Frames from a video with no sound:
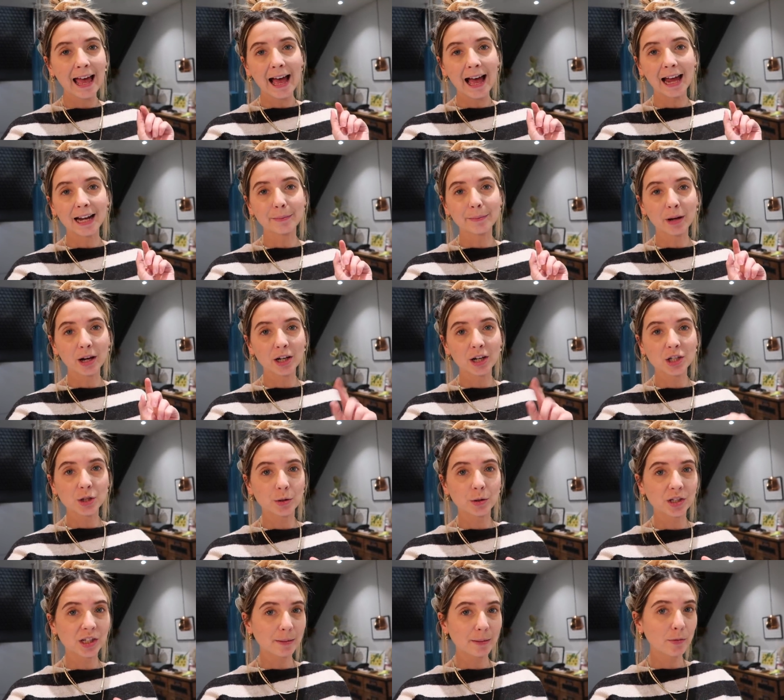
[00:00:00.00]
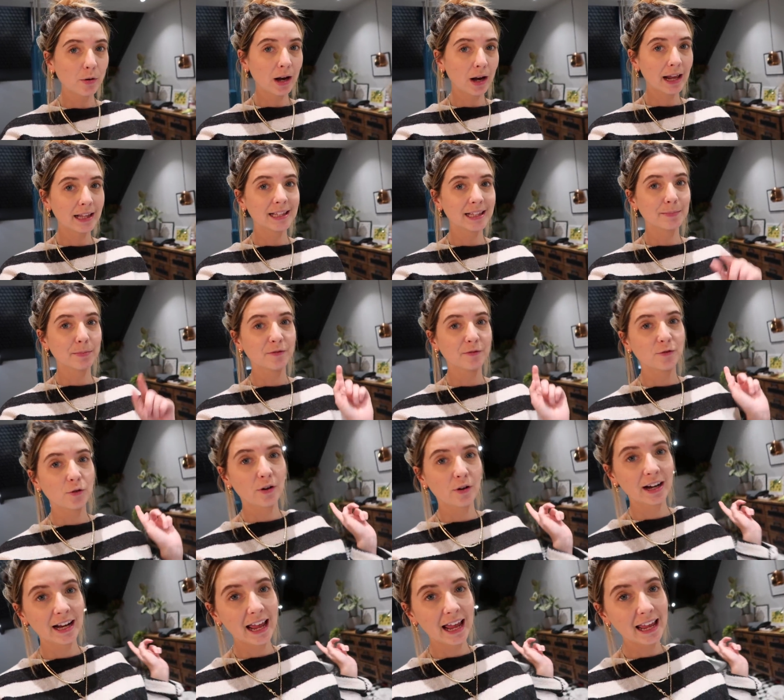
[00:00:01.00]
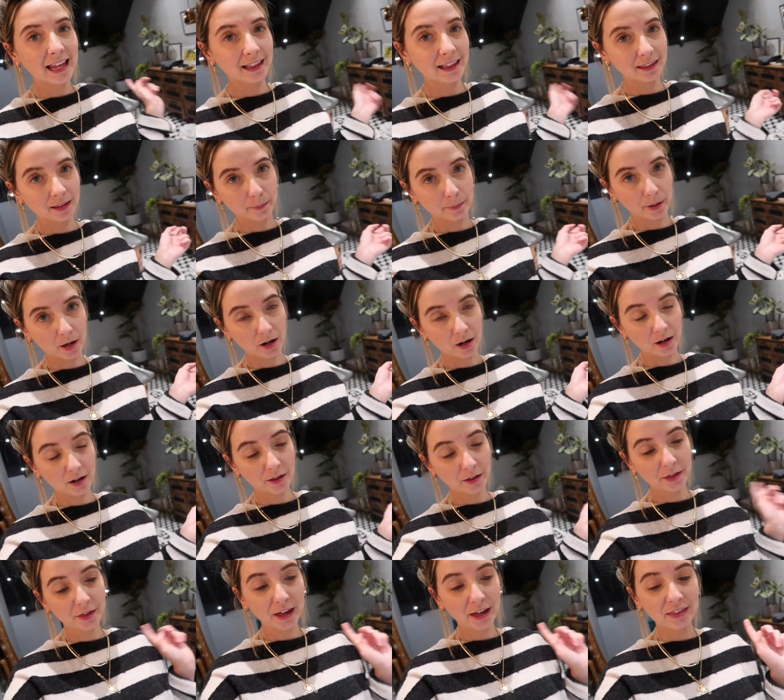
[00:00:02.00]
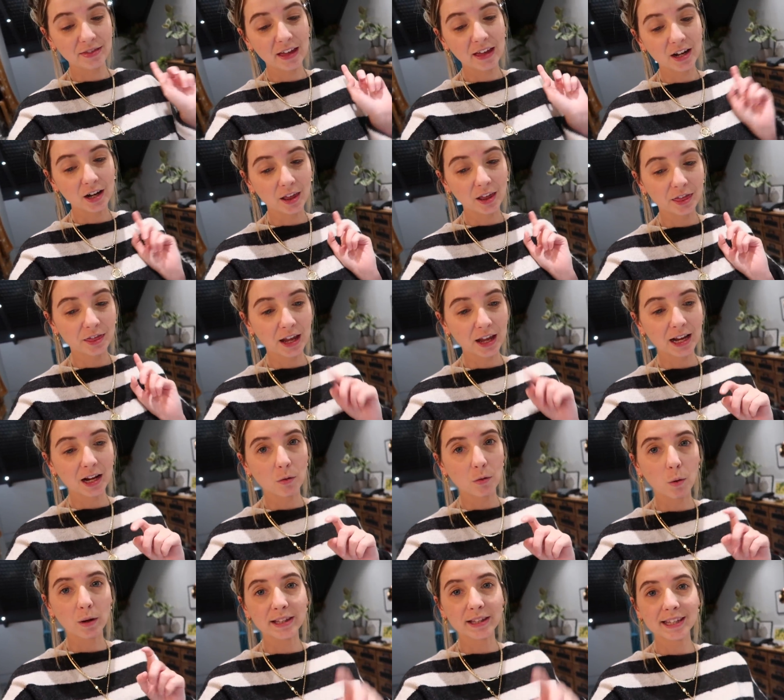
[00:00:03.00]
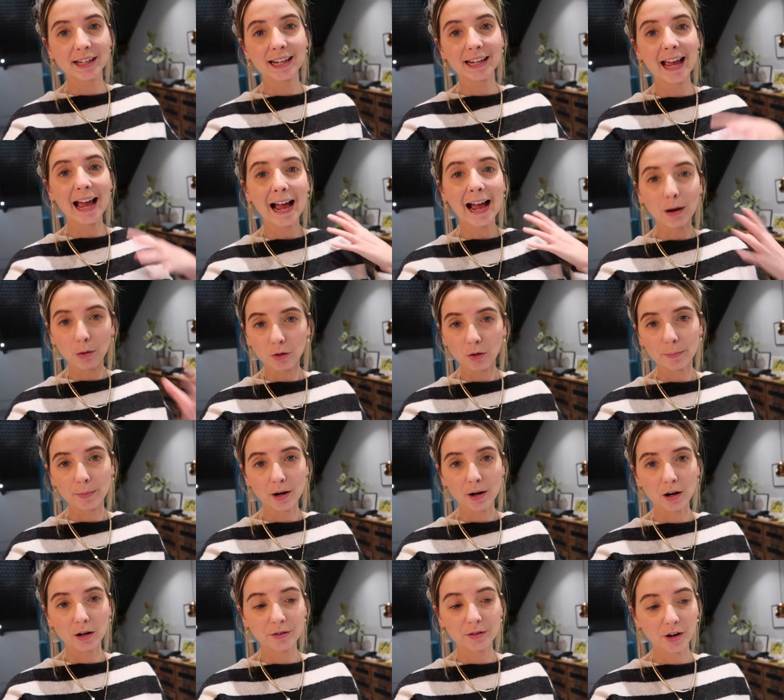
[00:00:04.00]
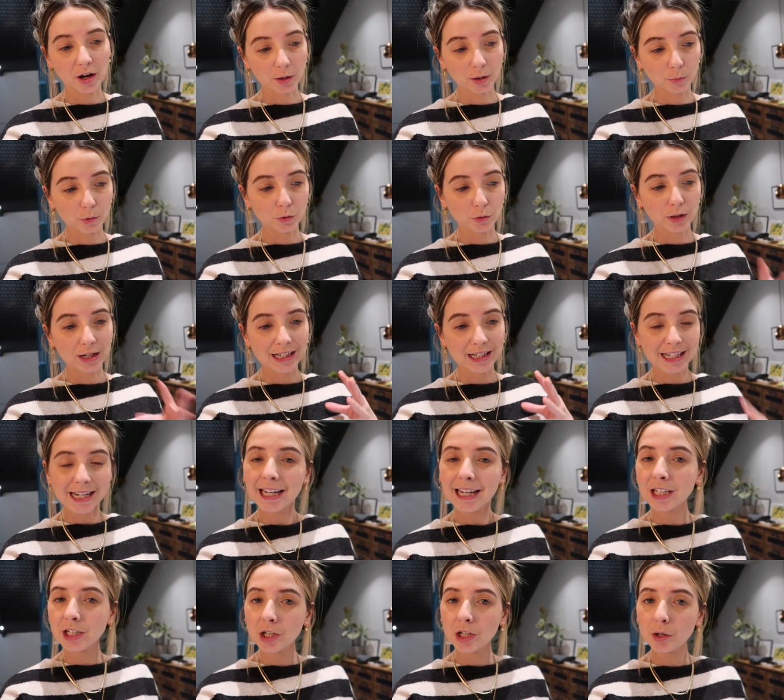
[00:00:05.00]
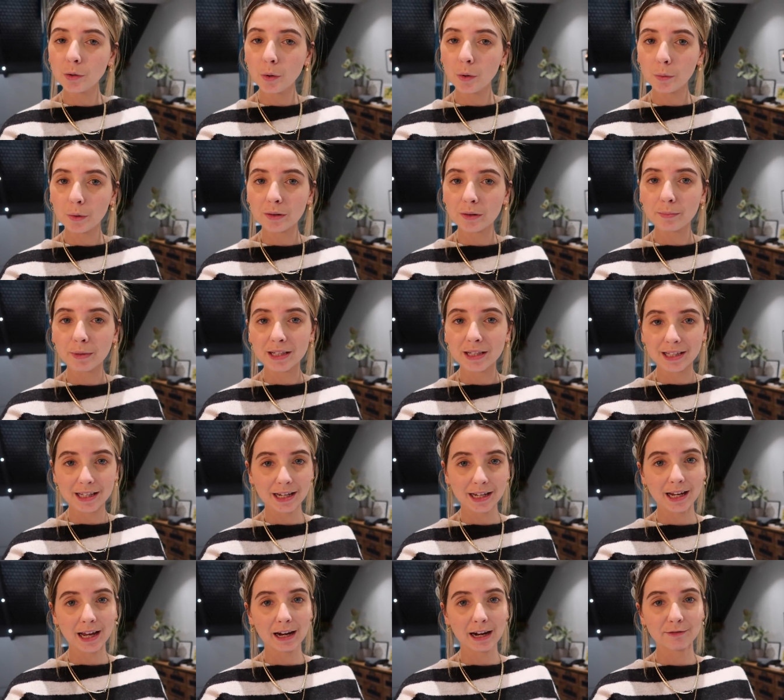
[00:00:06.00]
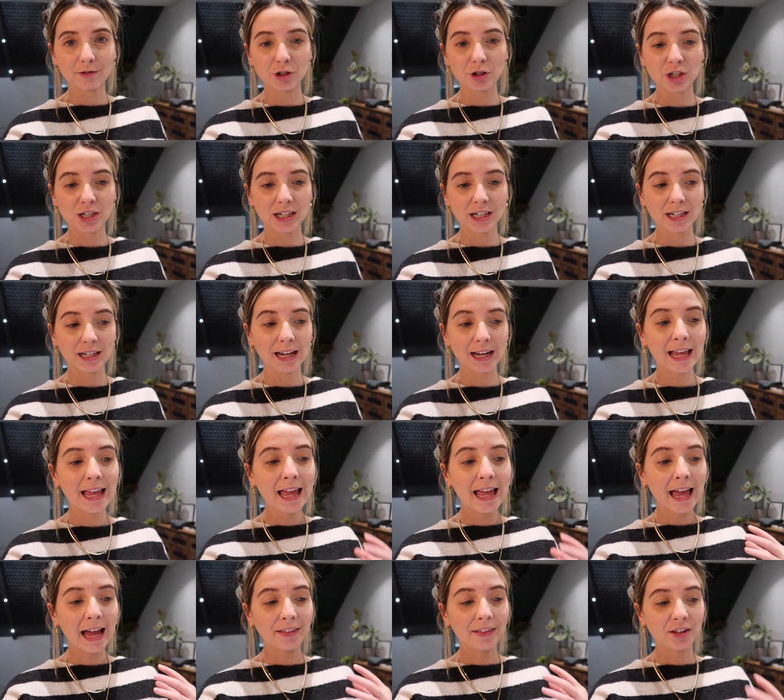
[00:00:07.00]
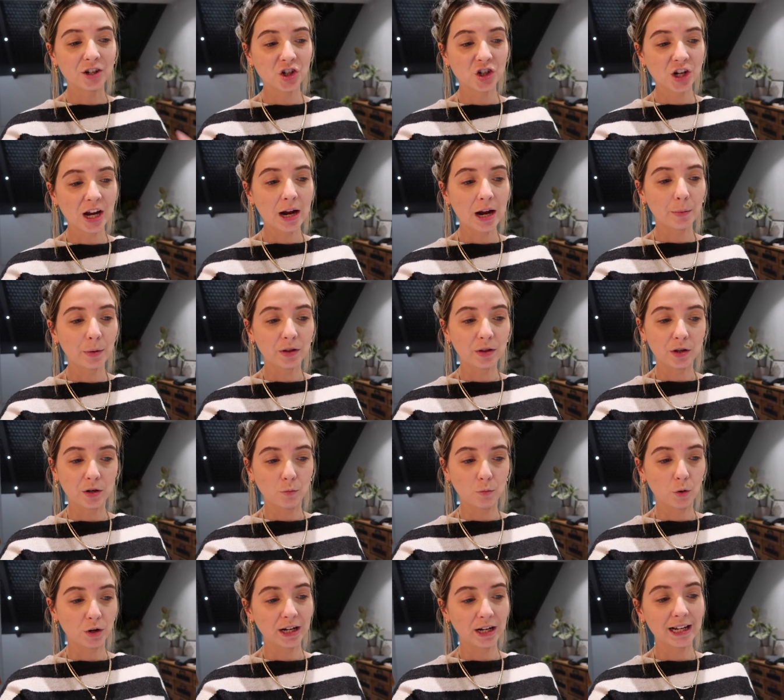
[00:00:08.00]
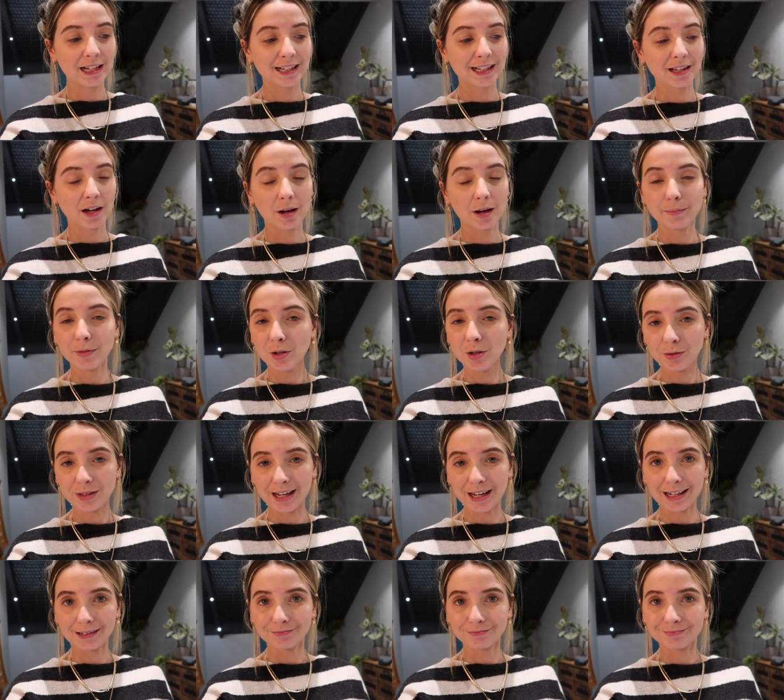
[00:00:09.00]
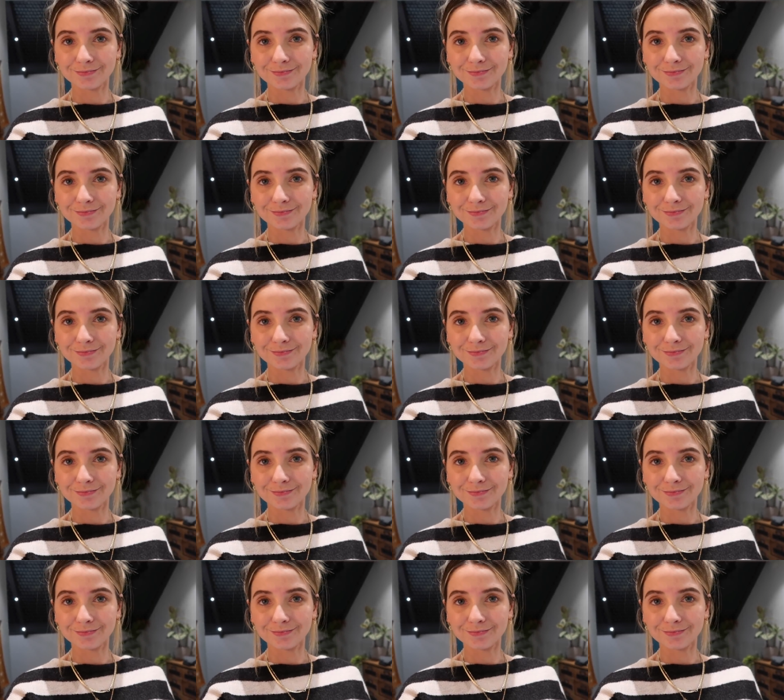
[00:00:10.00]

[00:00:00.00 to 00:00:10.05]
And I'm going to do a double cleanse before I get in the bath, and then I think once I get out the bath I will continue with my skincare routine and then share with you what it is that I'm using.